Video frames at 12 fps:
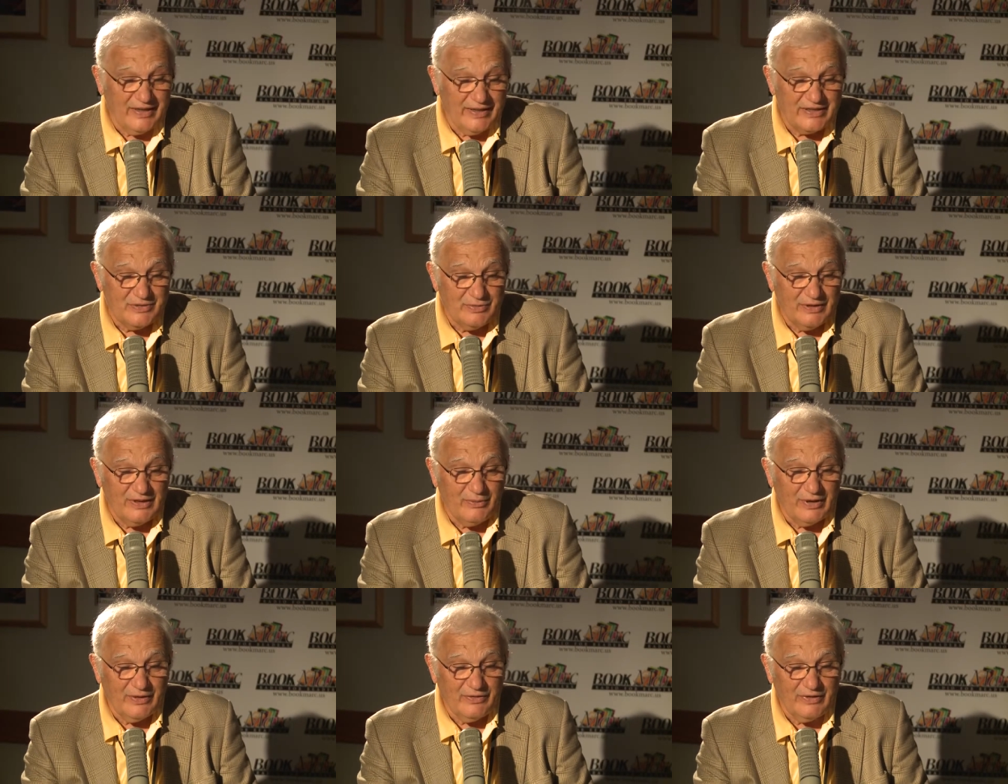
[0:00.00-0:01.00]
And that's really
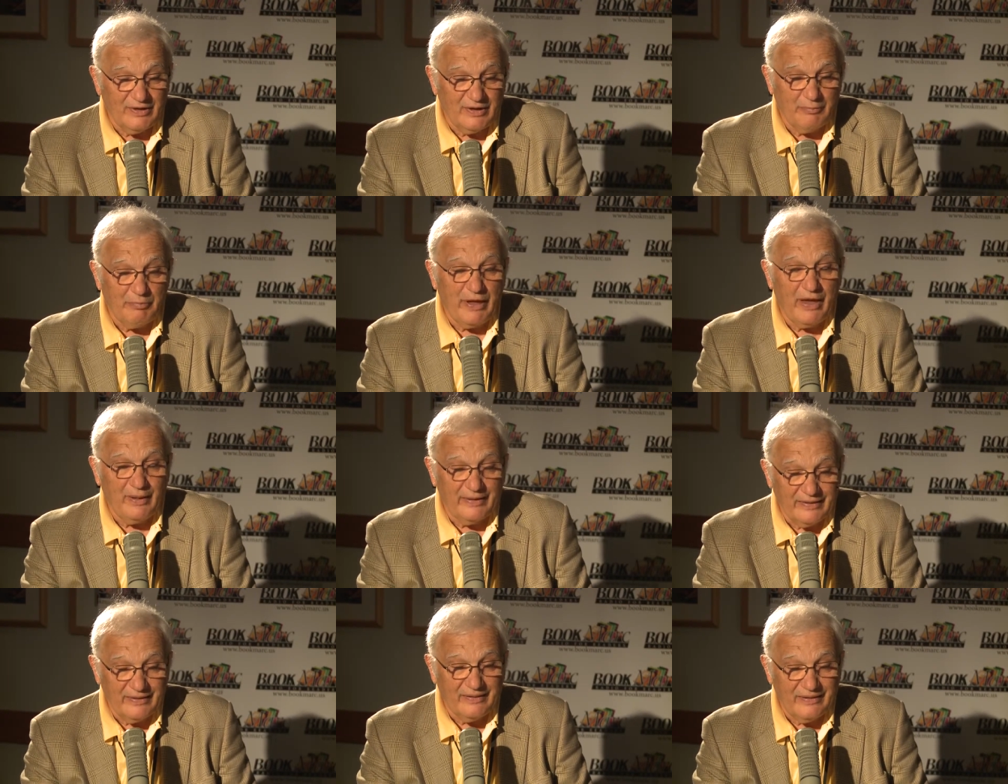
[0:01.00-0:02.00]
one of the
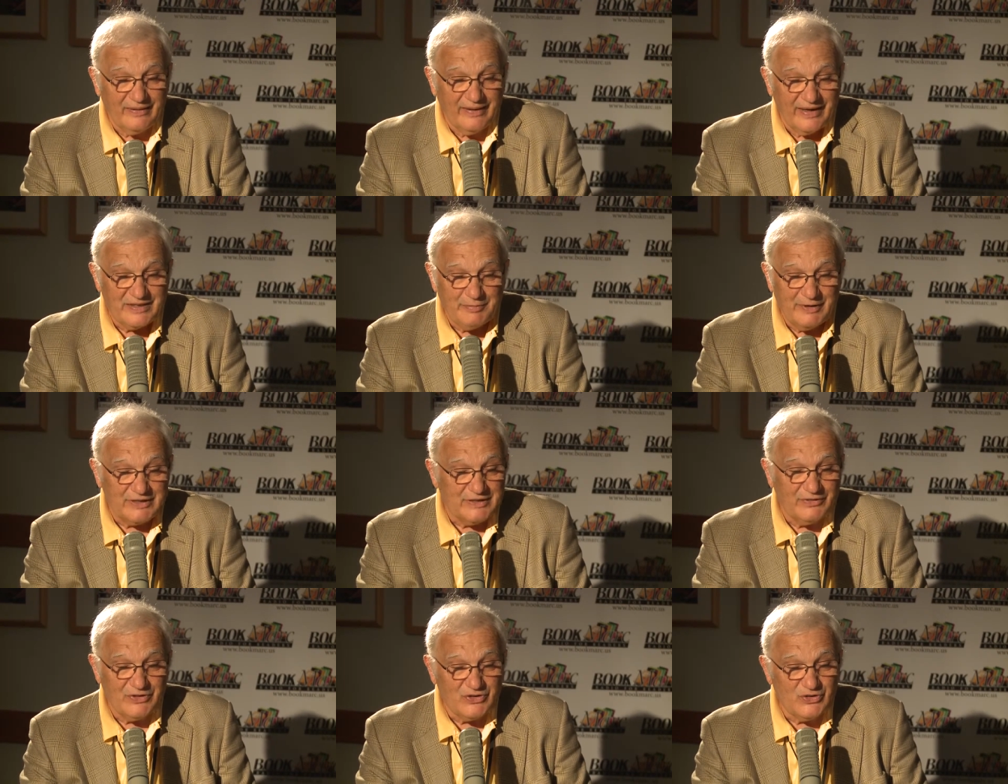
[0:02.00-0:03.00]
compelling uh, aspects
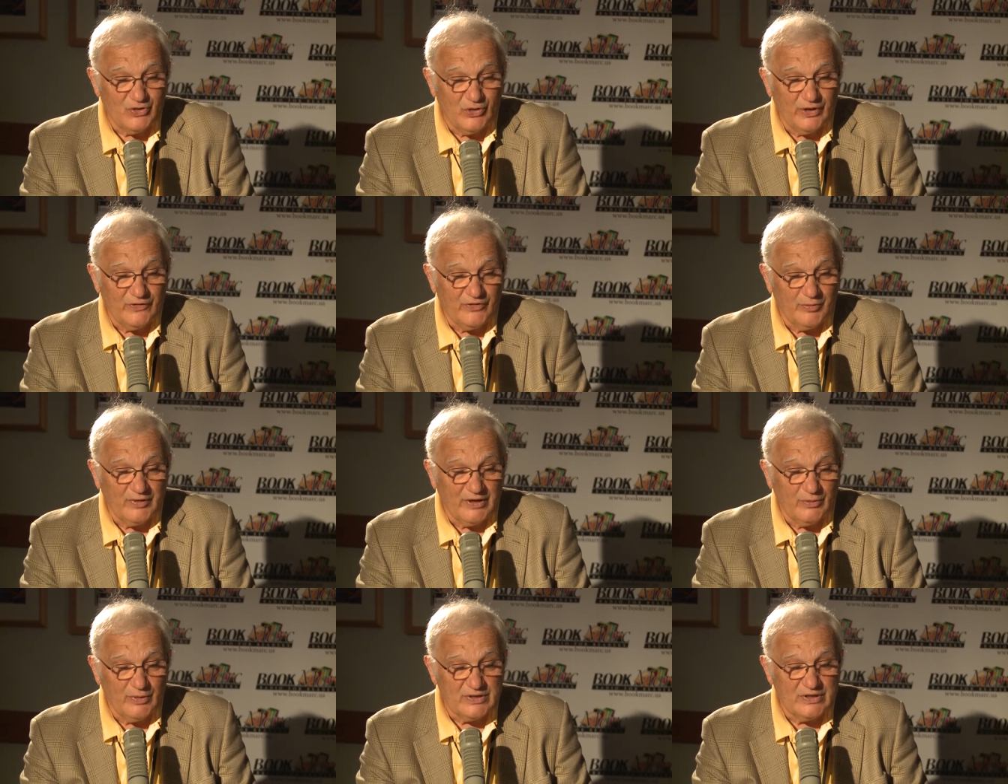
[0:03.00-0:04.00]
of the story for
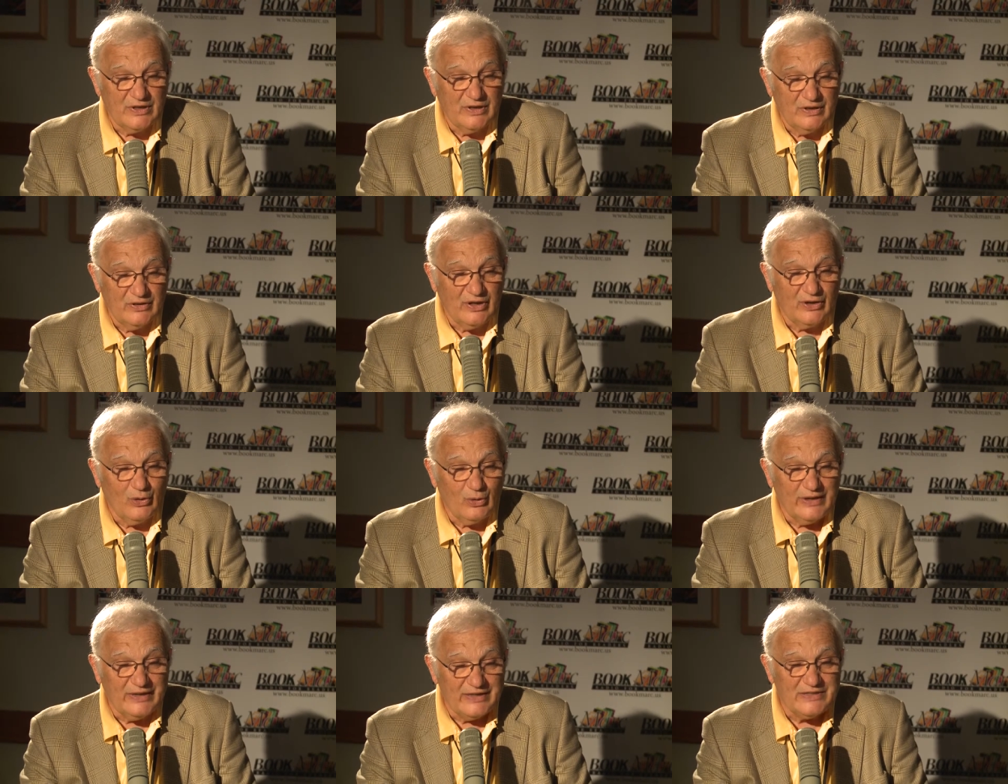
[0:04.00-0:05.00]
me was not
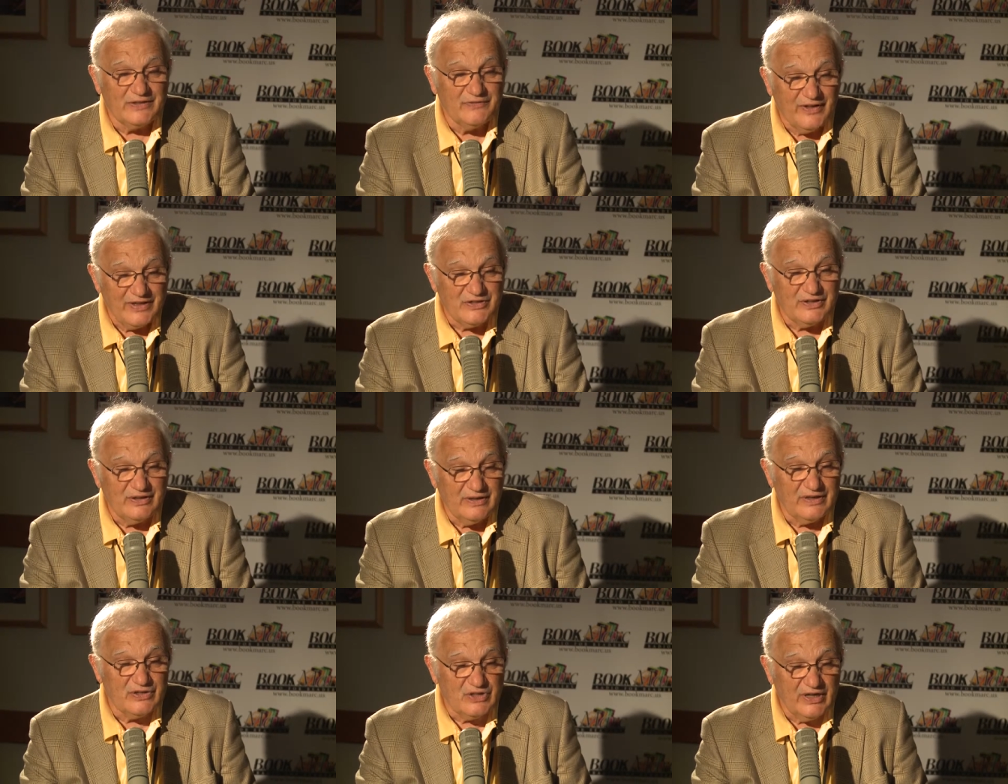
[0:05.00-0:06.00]
only its invention
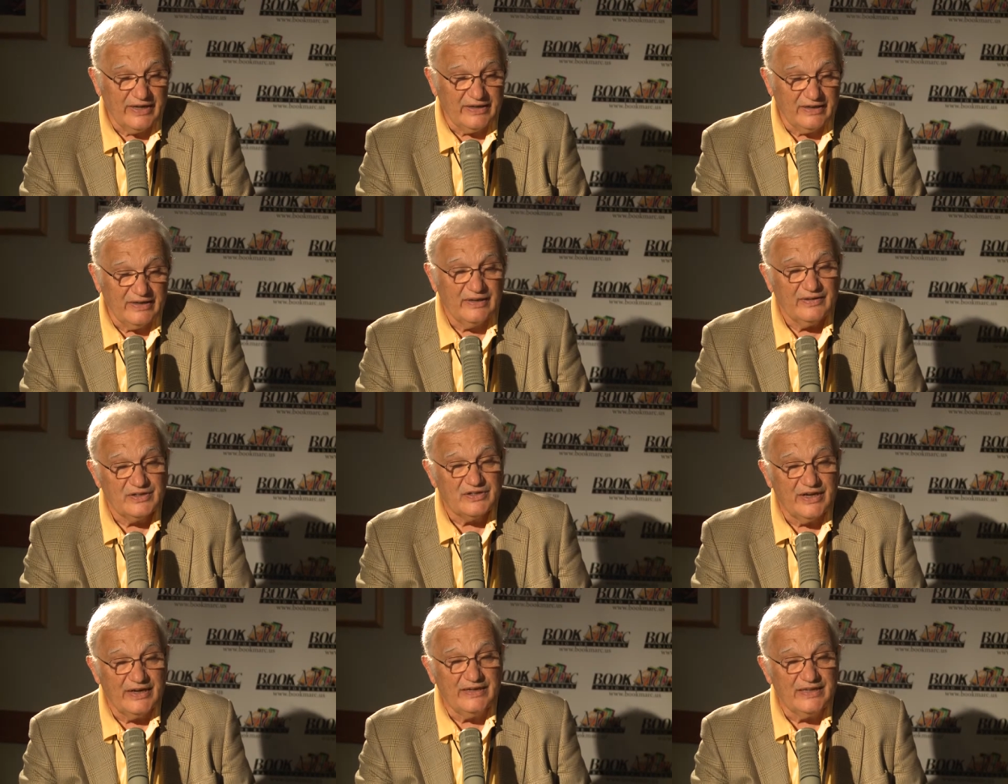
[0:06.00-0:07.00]
in China, the
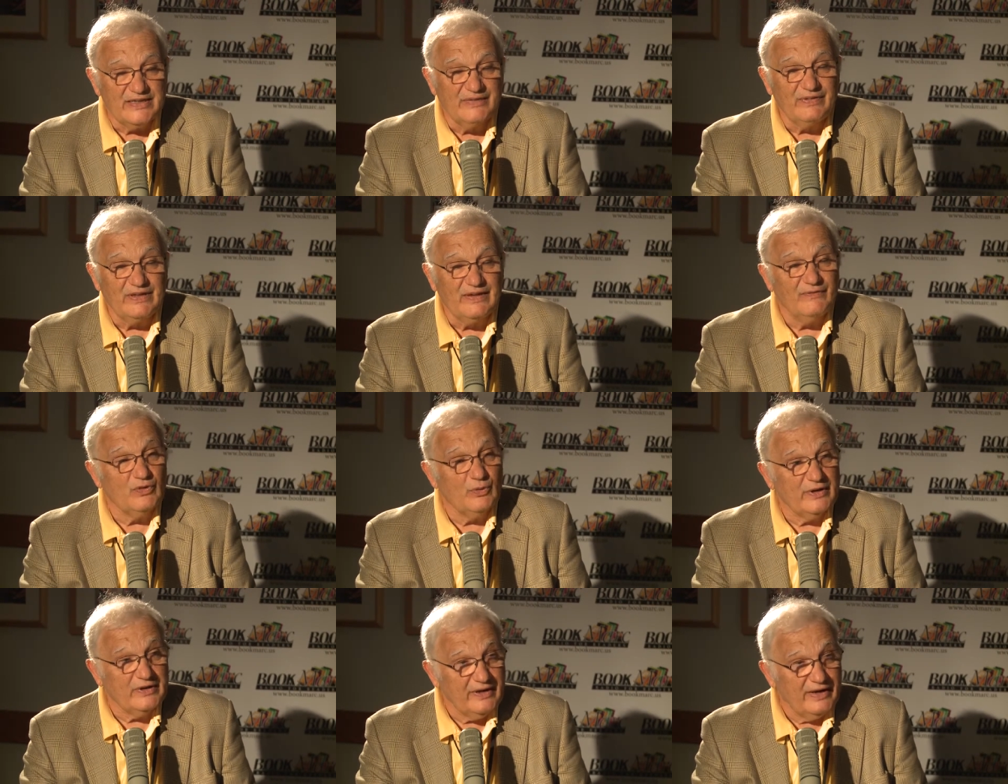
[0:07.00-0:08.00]
Chinese even give you
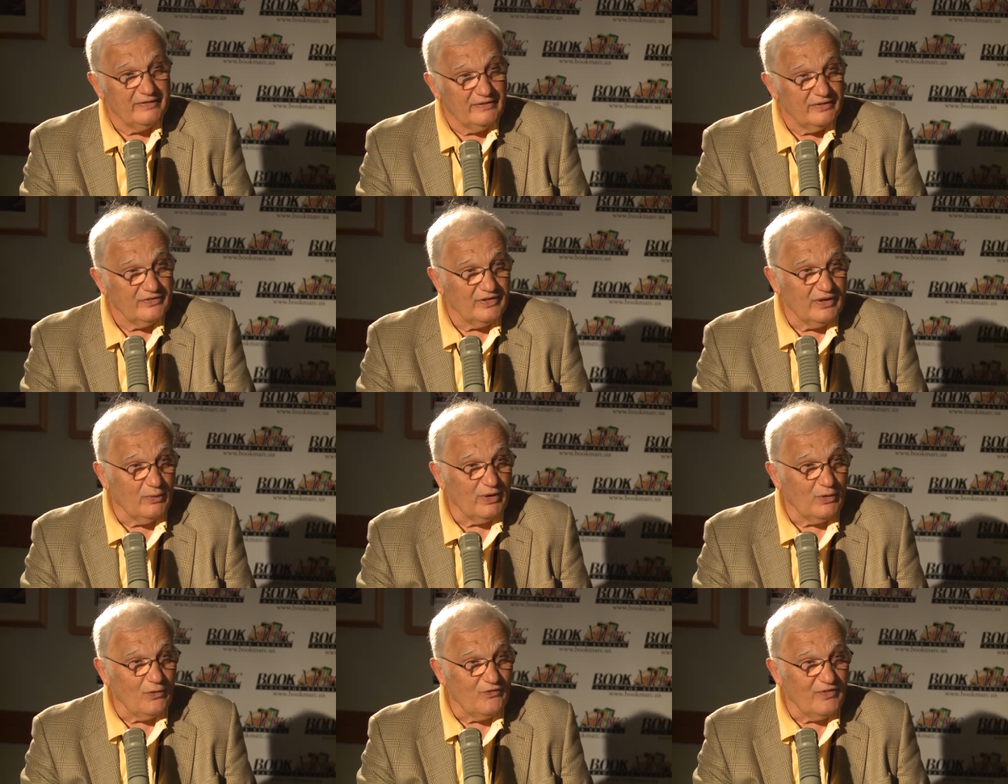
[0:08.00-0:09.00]
a date. They'll say
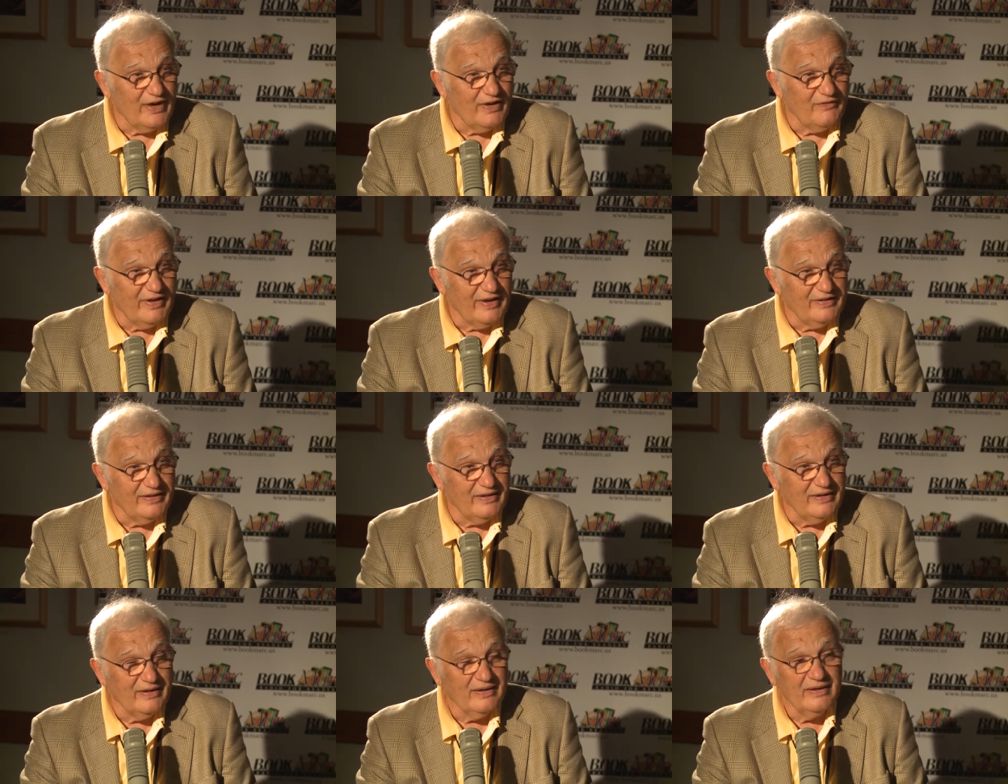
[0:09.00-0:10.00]
105 AD.
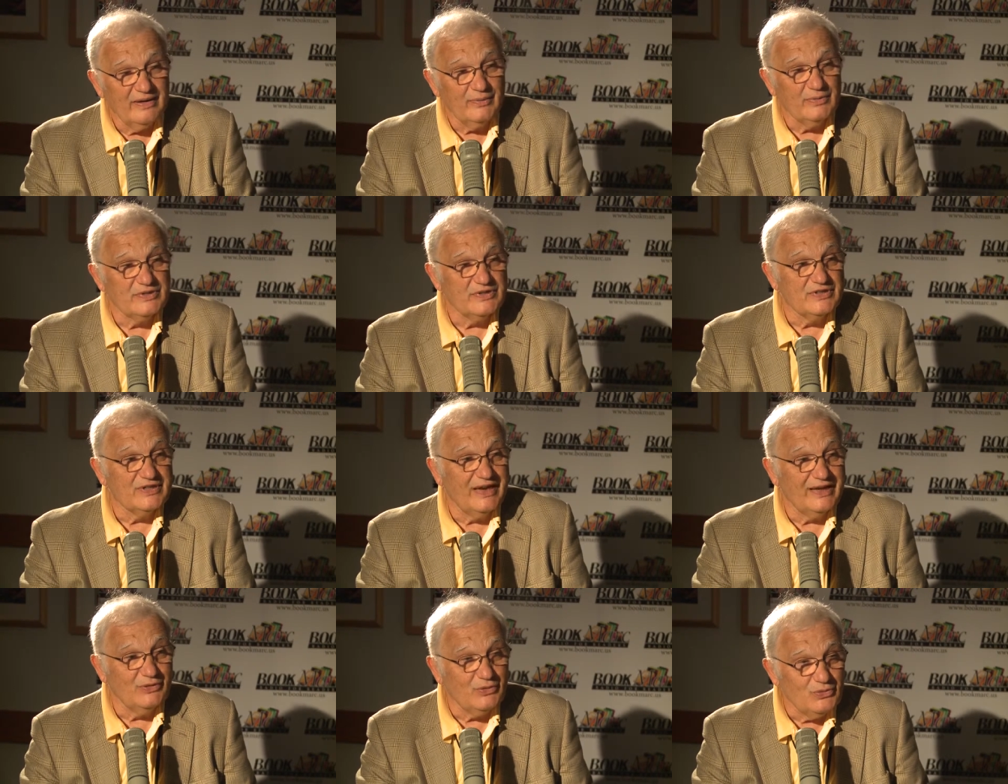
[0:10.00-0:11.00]
It was
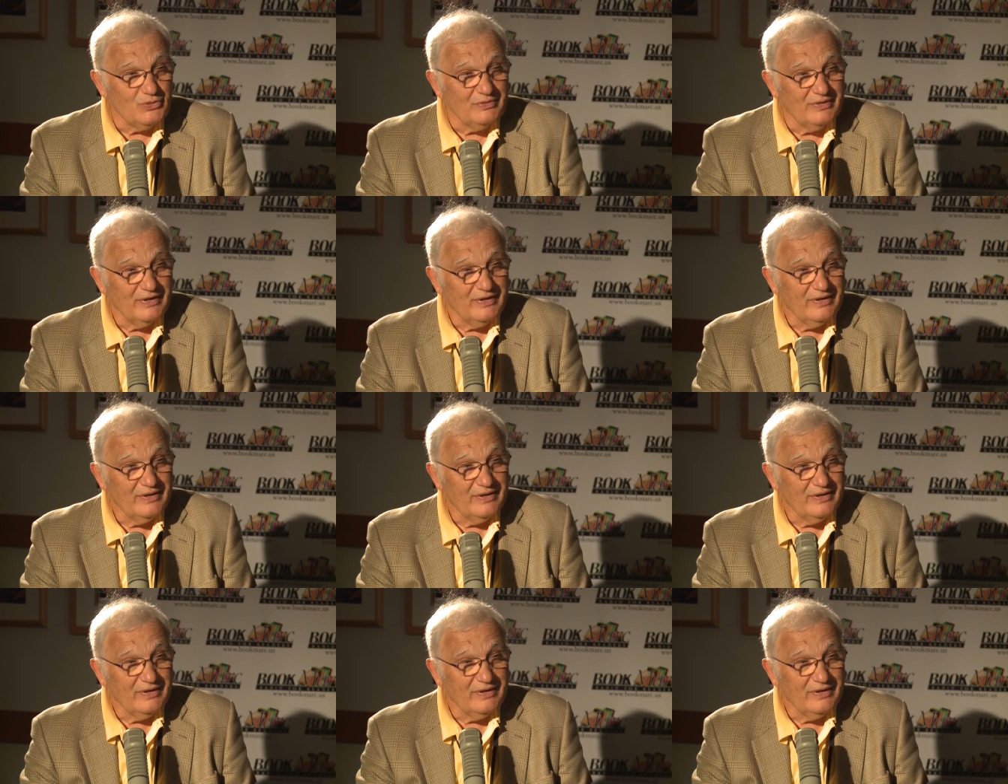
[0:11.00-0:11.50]
Tsai Lun.